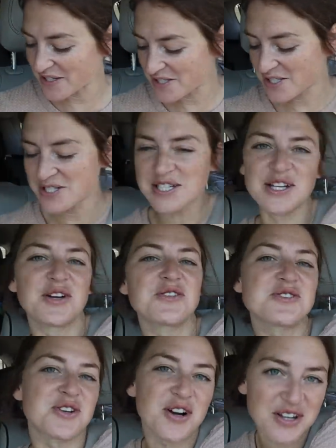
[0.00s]
It's just a little
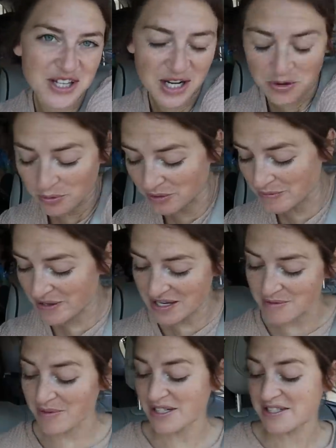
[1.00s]
stronger than I normally
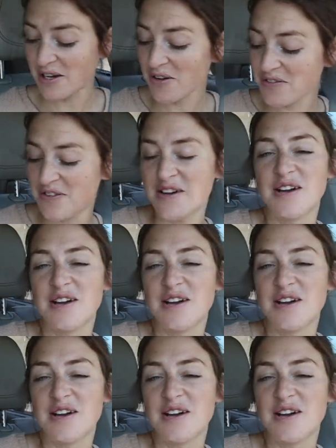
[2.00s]
make it myself,